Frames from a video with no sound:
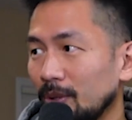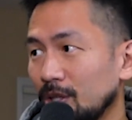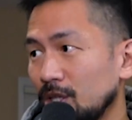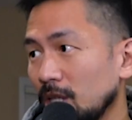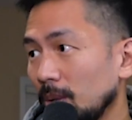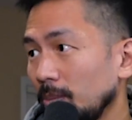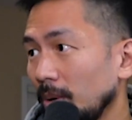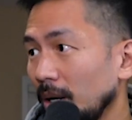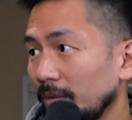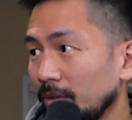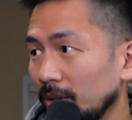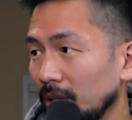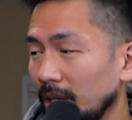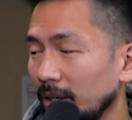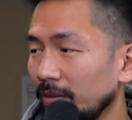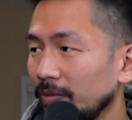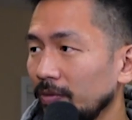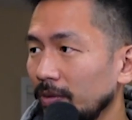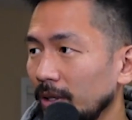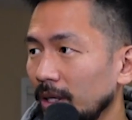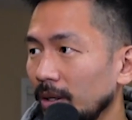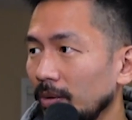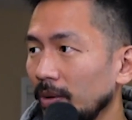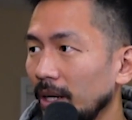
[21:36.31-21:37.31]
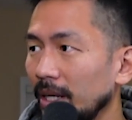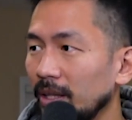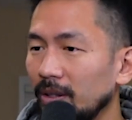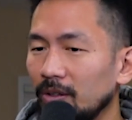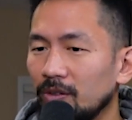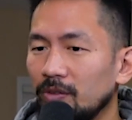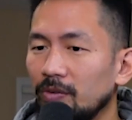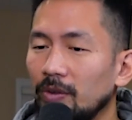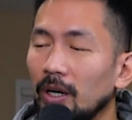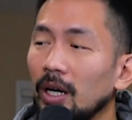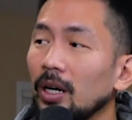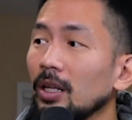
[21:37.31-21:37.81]
We jump off your left foot, right?
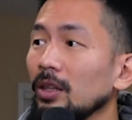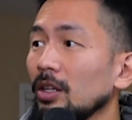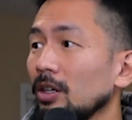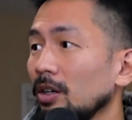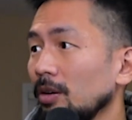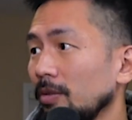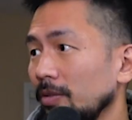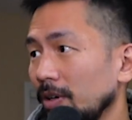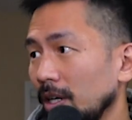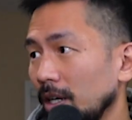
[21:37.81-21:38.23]
There's very little